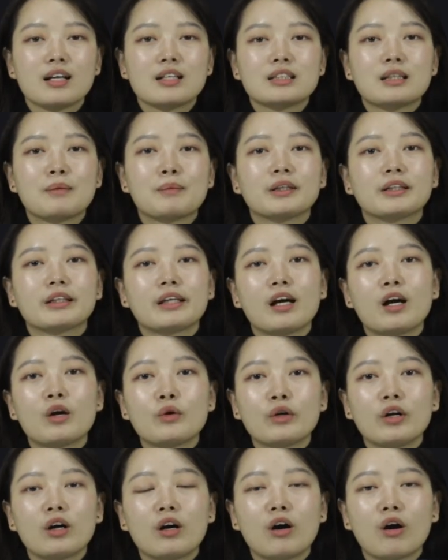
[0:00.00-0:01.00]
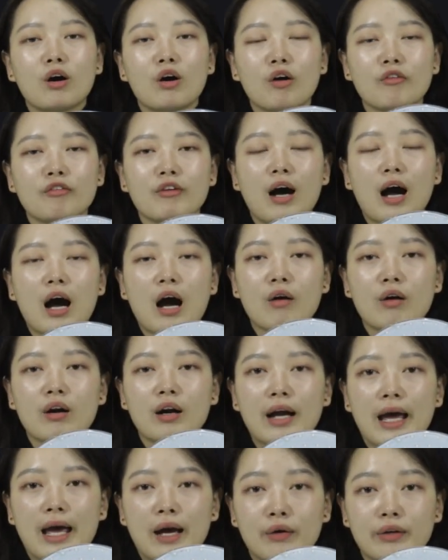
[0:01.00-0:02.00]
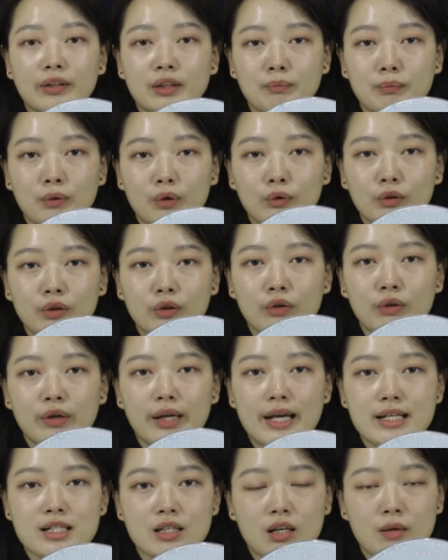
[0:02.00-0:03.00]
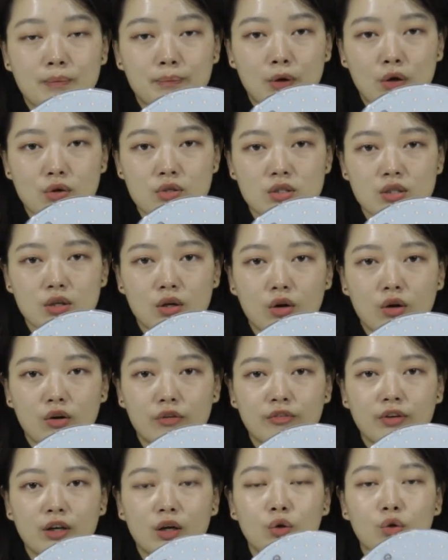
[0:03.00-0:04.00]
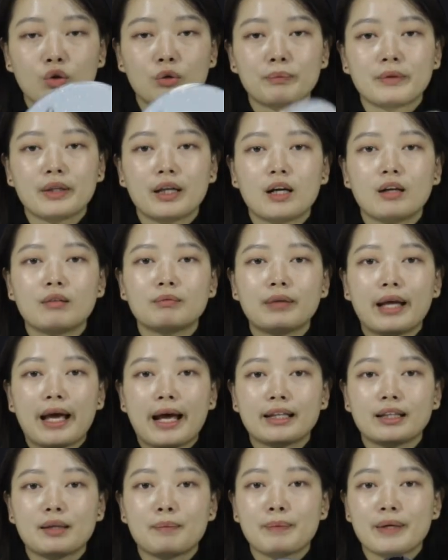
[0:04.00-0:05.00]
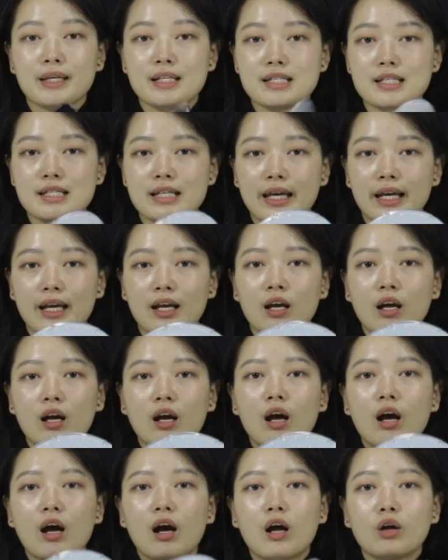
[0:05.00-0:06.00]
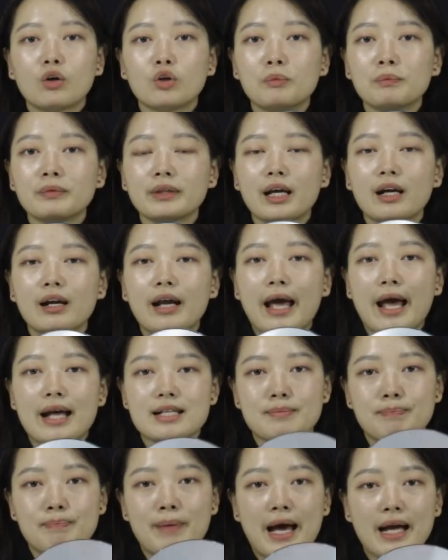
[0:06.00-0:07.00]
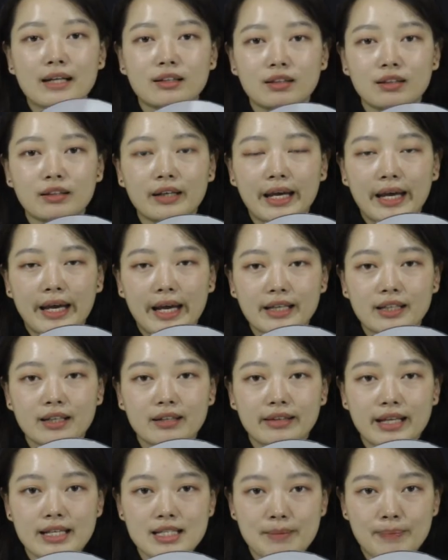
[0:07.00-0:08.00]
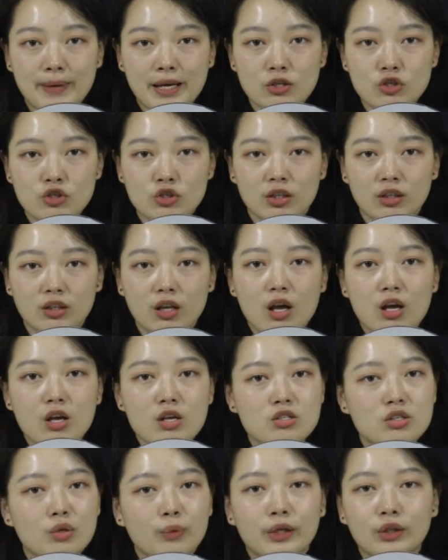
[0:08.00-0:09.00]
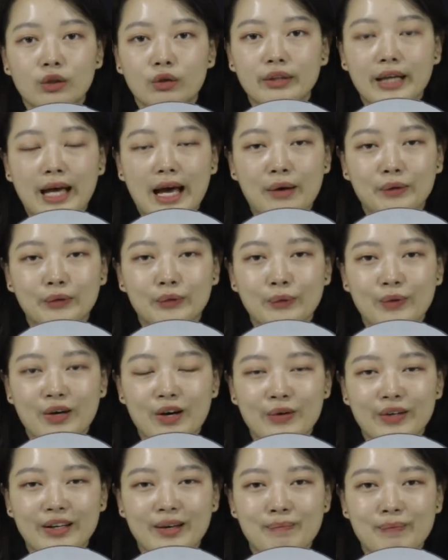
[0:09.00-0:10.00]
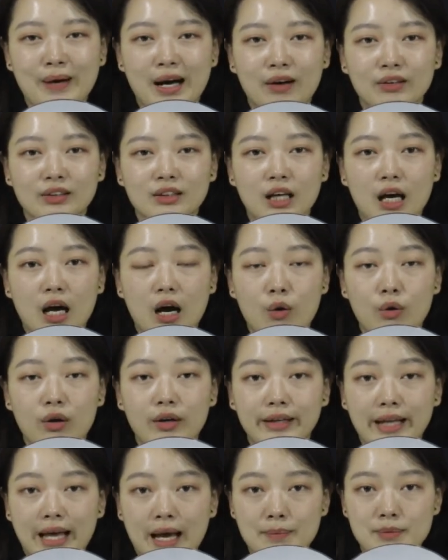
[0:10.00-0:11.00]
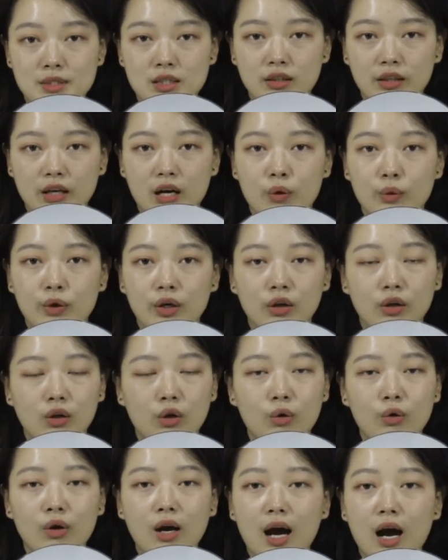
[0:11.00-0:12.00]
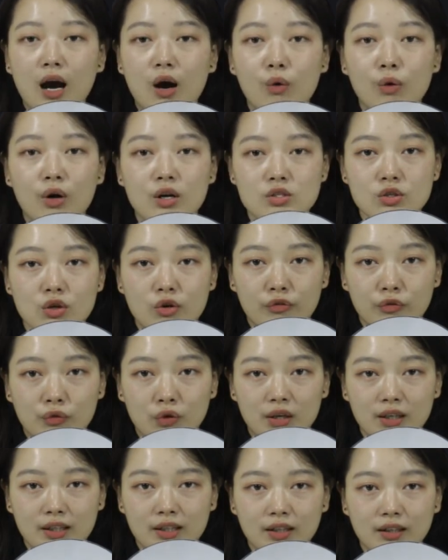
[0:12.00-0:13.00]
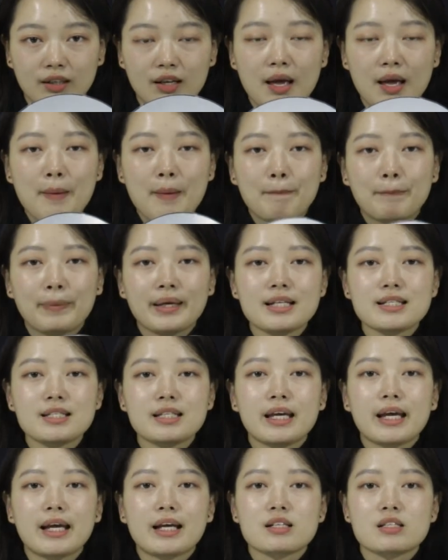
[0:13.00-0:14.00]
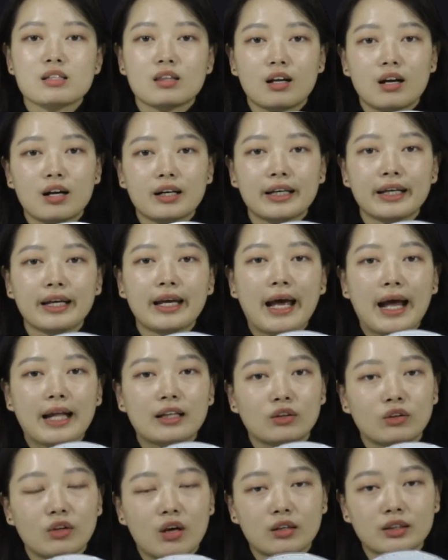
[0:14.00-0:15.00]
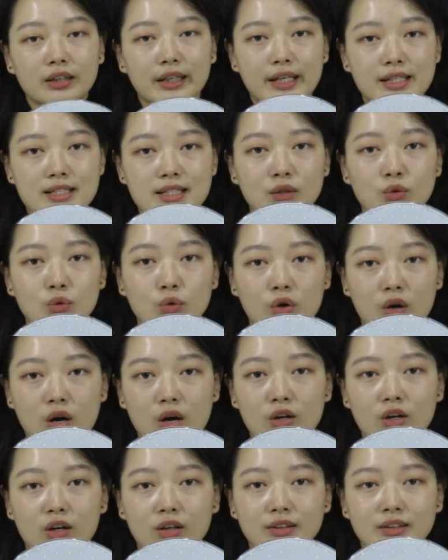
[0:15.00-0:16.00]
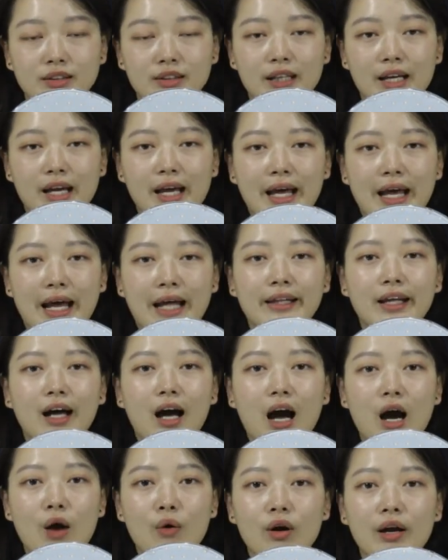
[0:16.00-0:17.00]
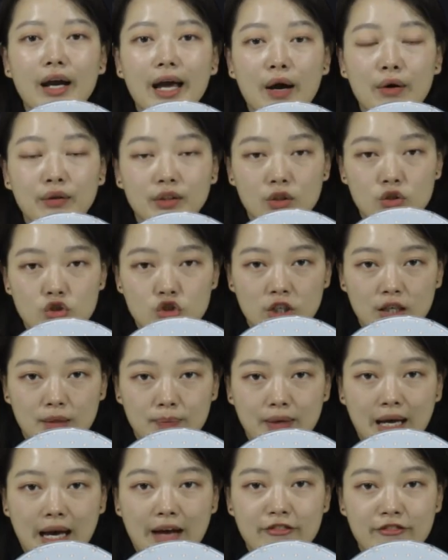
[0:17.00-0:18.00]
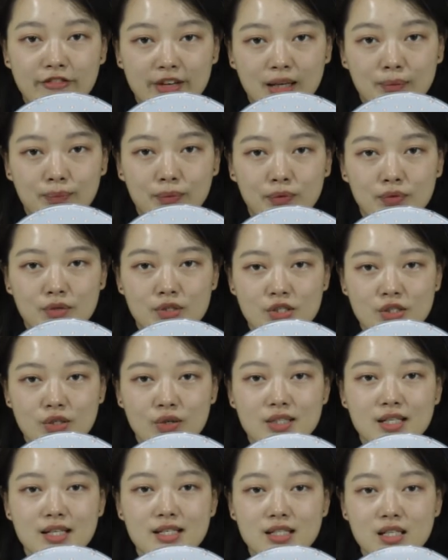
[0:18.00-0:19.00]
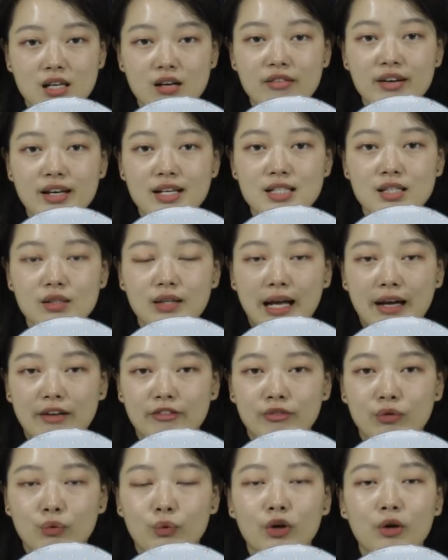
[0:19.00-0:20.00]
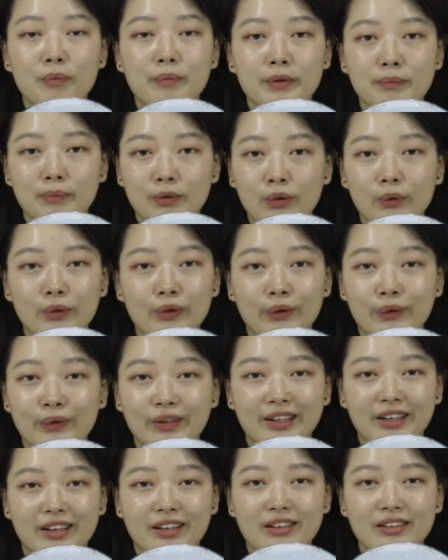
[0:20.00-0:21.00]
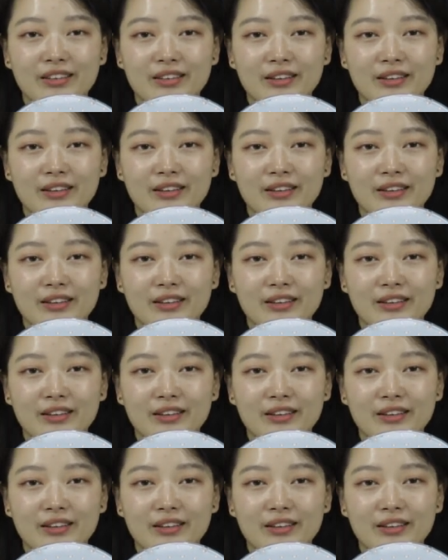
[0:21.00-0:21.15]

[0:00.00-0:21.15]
The material of our LED module is composed of aluminum and PC. Aluminum has better heat dissipation, so we don't have to worry about our lamps during long hours of work. PC is sturdy and not easy to corrode, and our LED chips are Philippine, so the service life will be more longer.